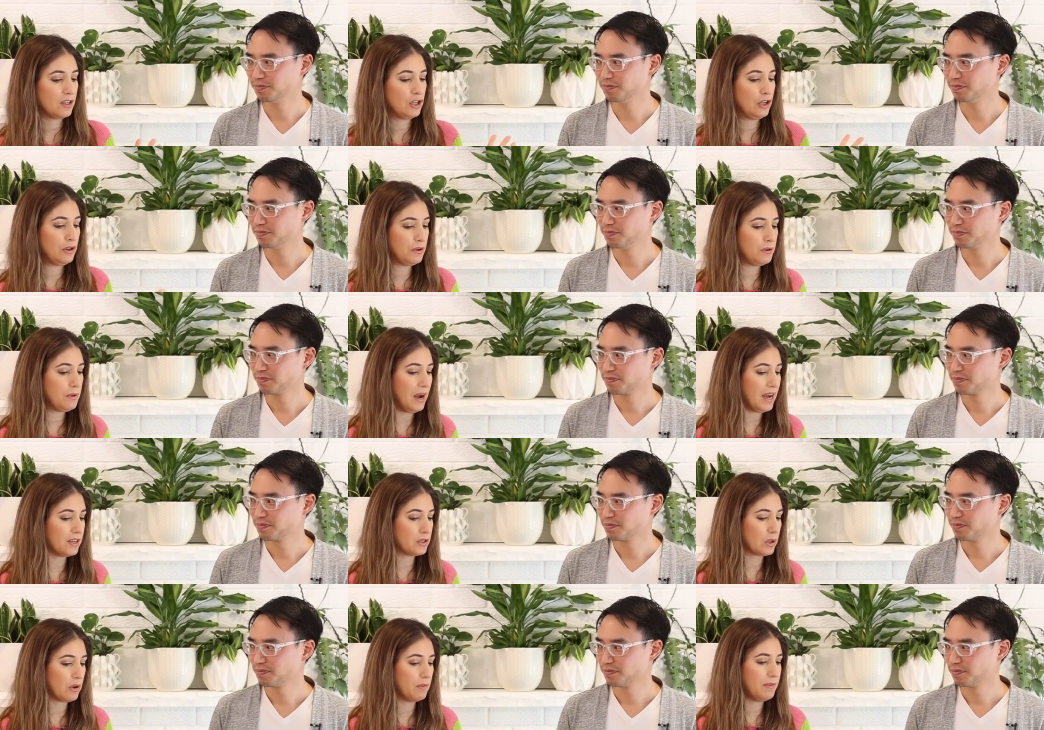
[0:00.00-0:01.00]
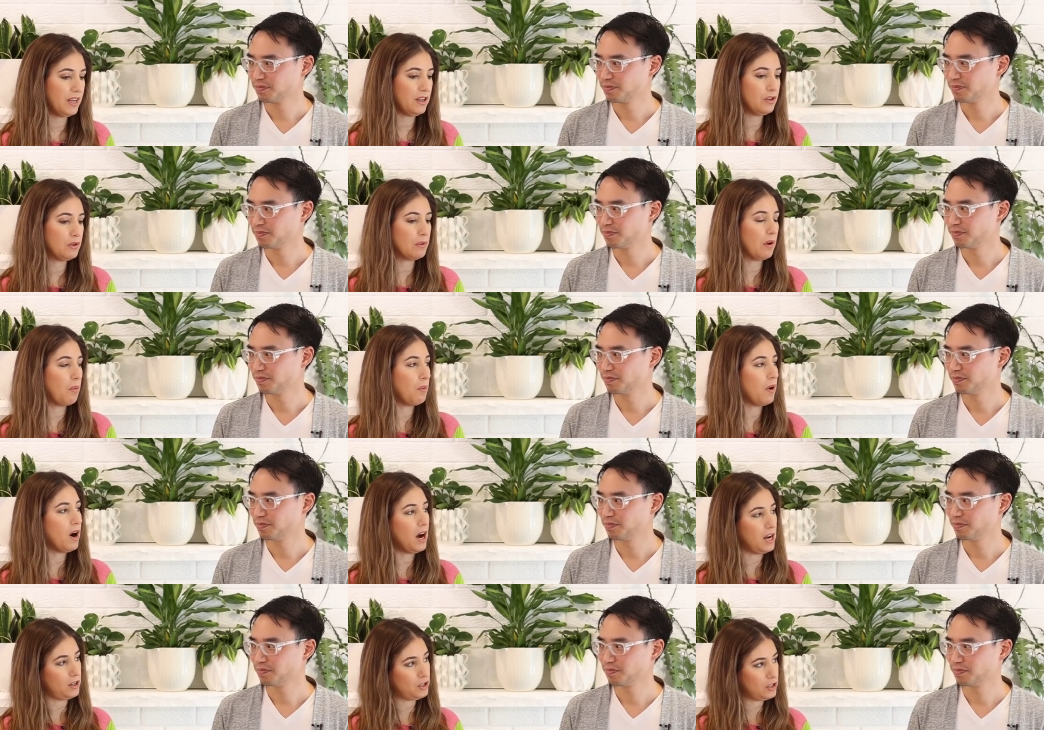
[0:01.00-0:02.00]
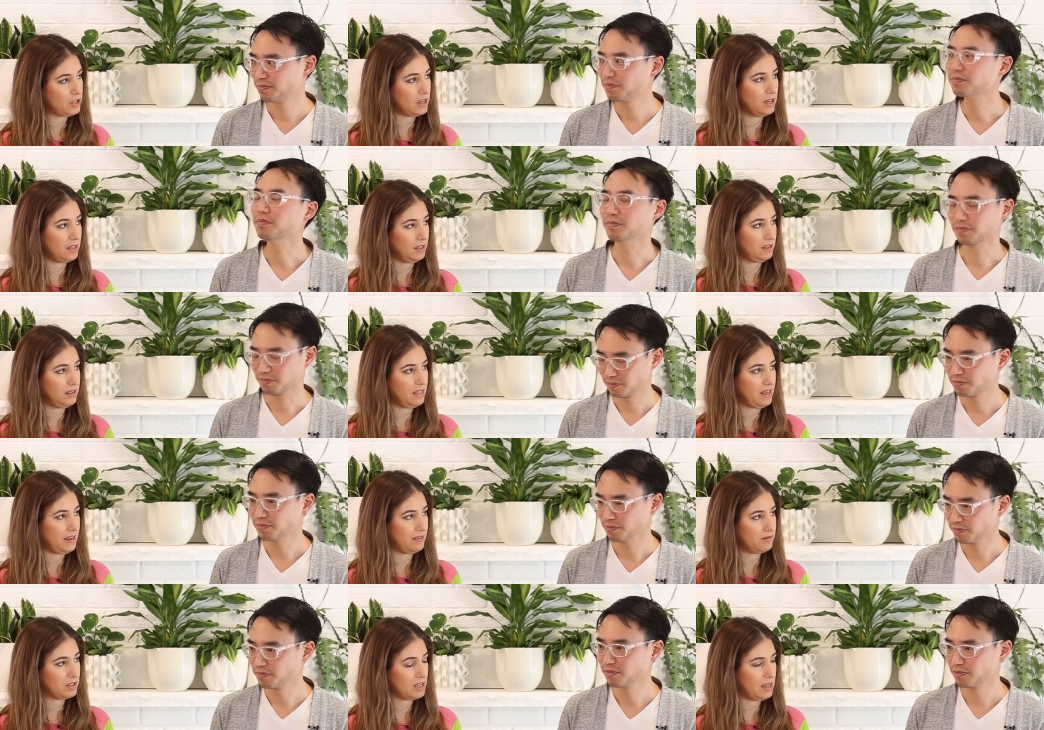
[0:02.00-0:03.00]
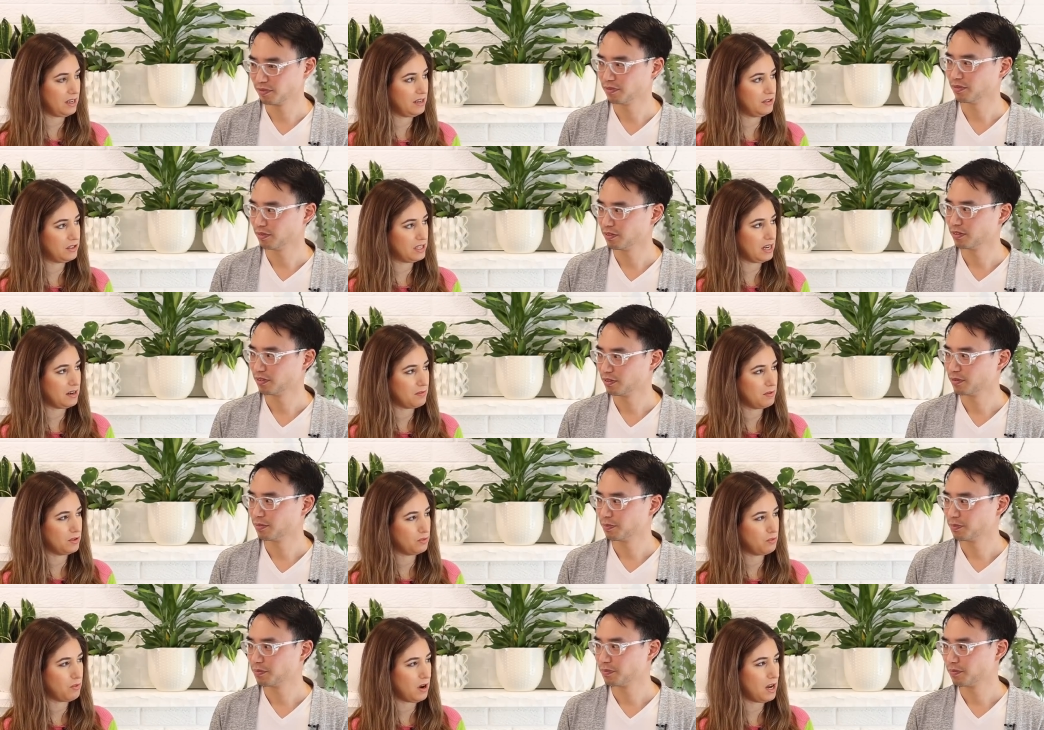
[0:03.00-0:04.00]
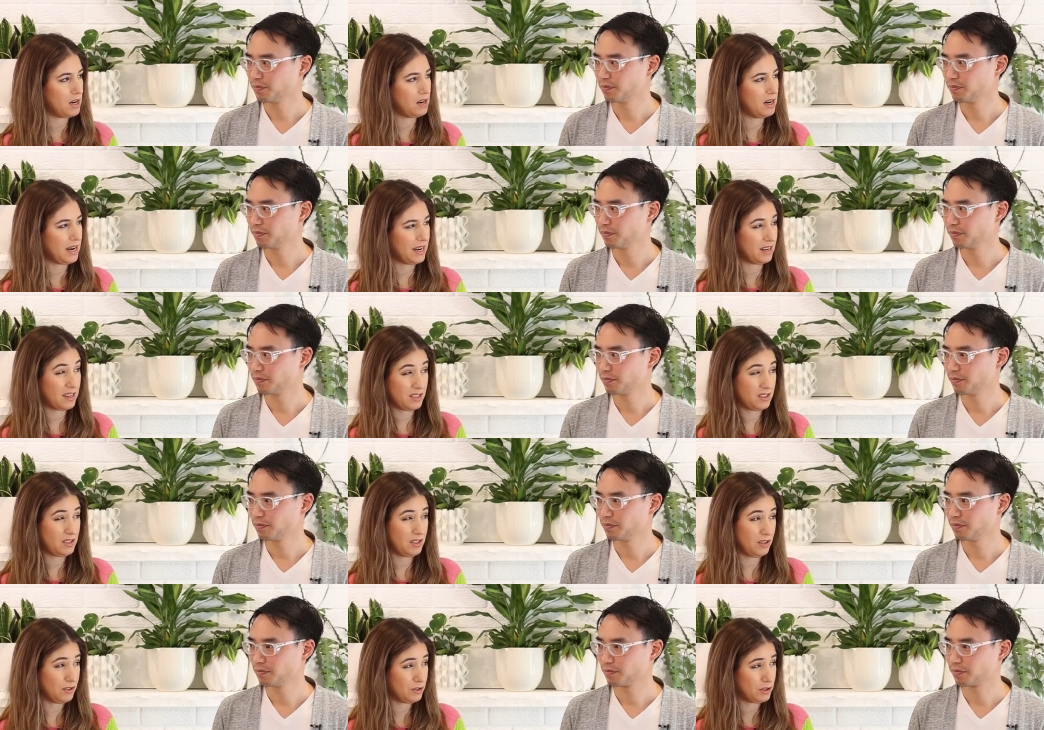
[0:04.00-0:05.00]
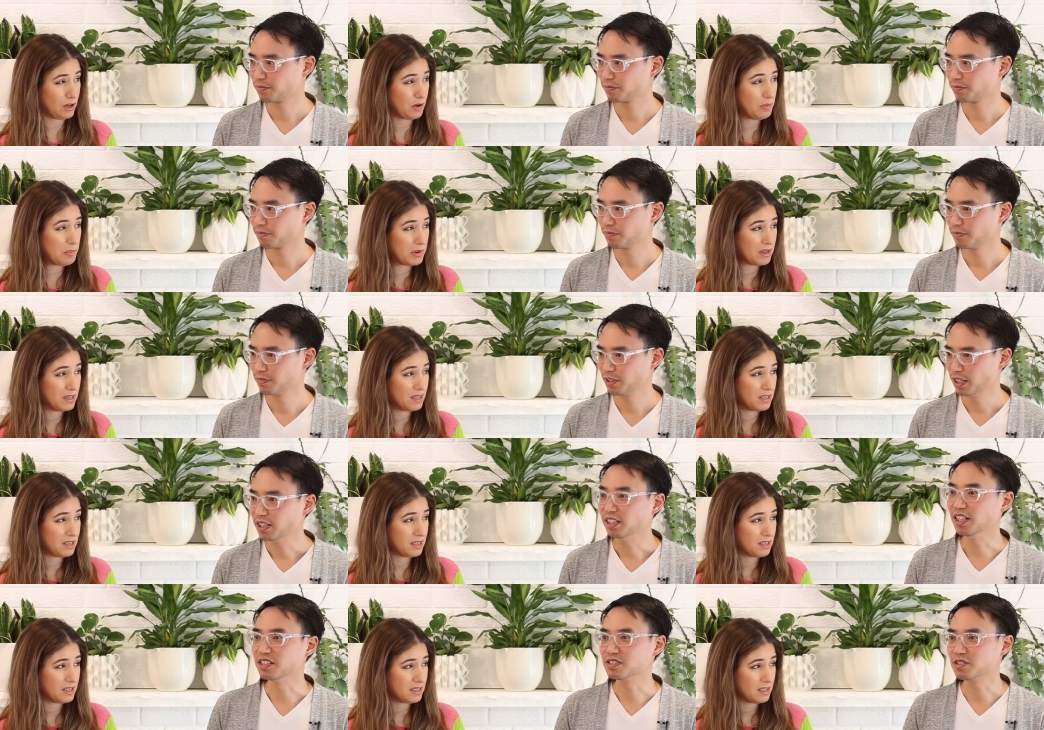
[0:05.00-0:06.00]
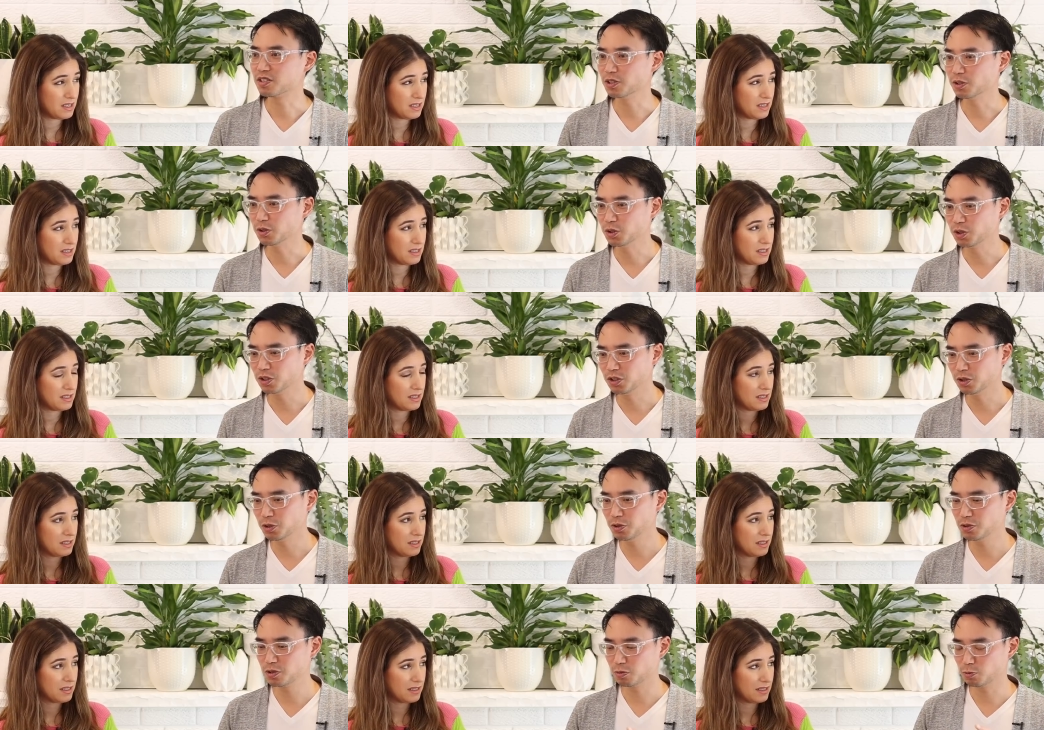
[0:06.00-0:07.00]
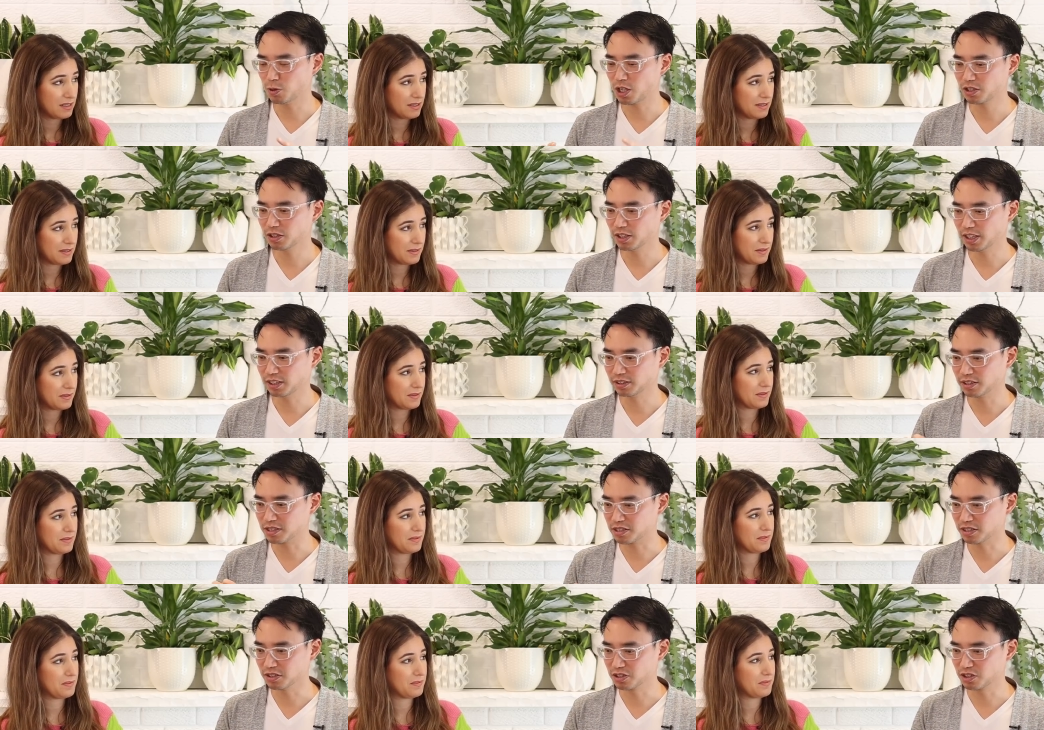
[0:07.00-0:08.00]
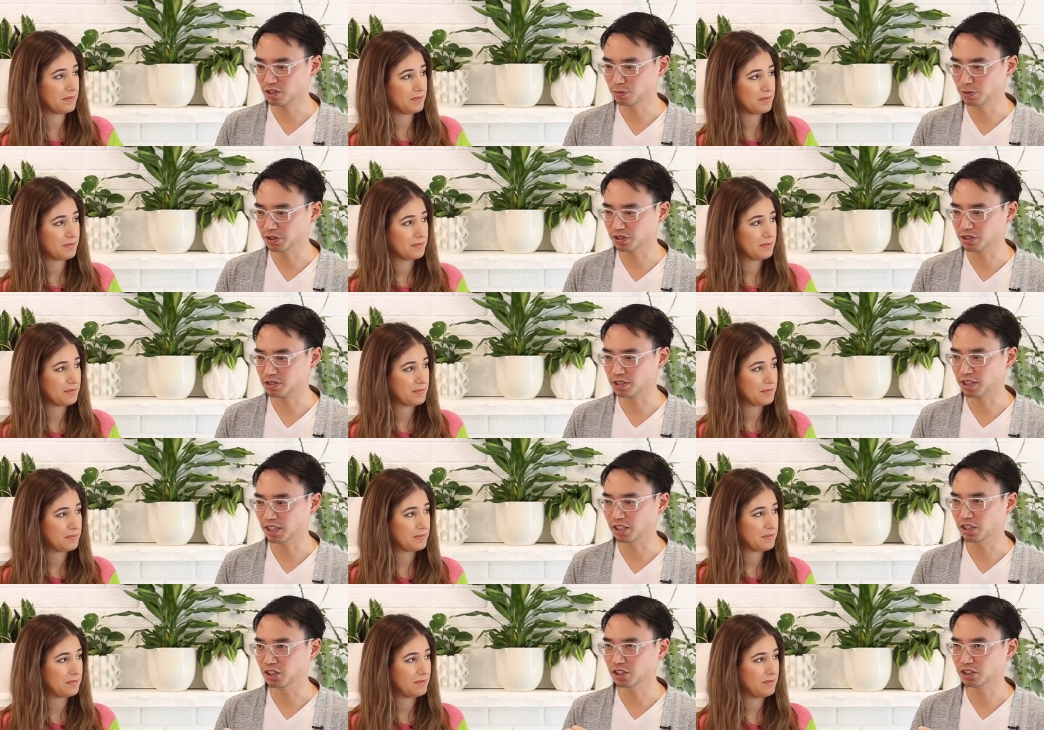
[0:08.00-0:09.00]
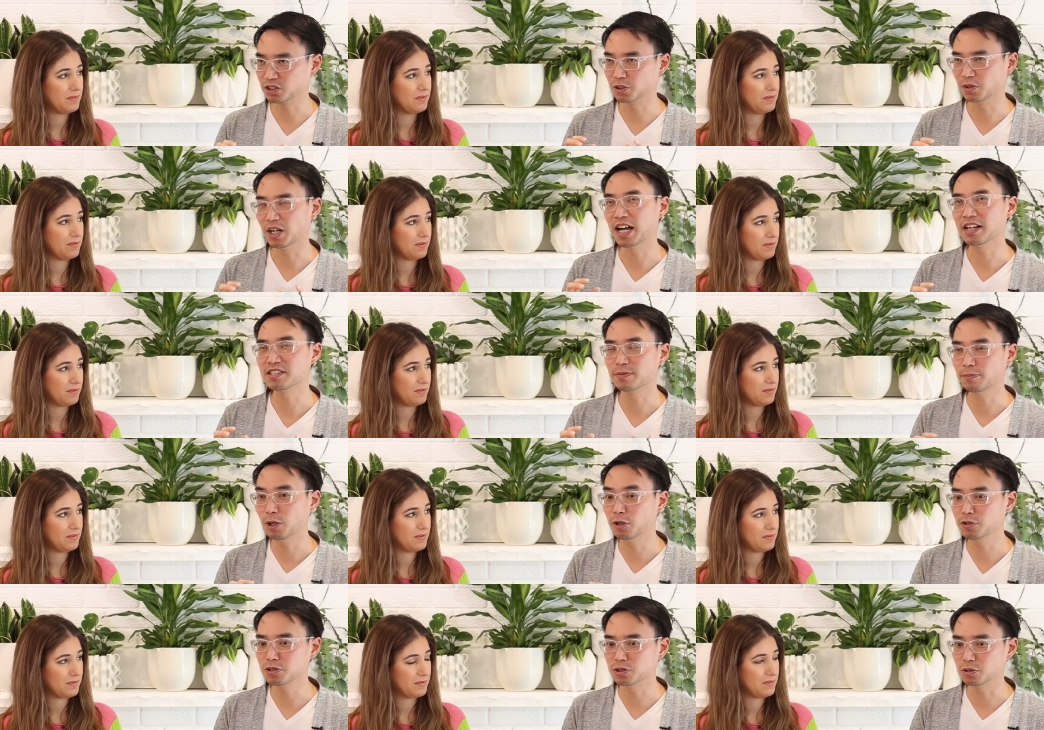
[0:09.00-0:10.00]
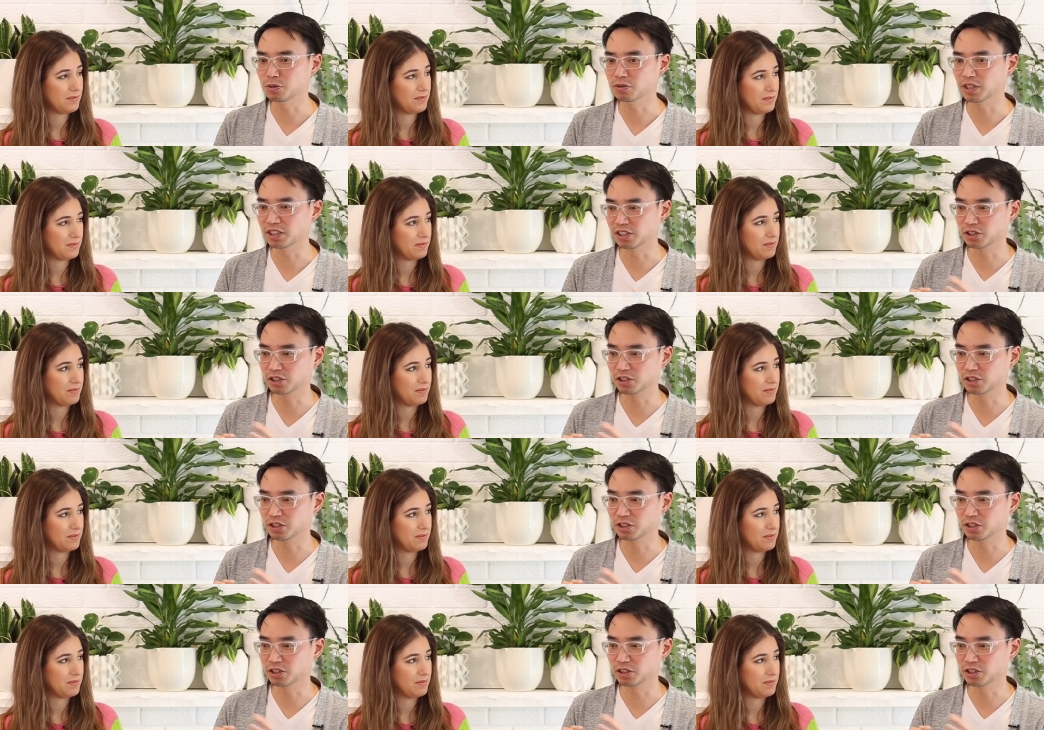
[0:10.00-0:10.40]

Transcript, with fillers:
Speaker 1: you had told me to do a wash on the leaves, and you said it was water and castile soap.
Speaker 2: Yes, so you can use water and castile soap, which is as opposed to a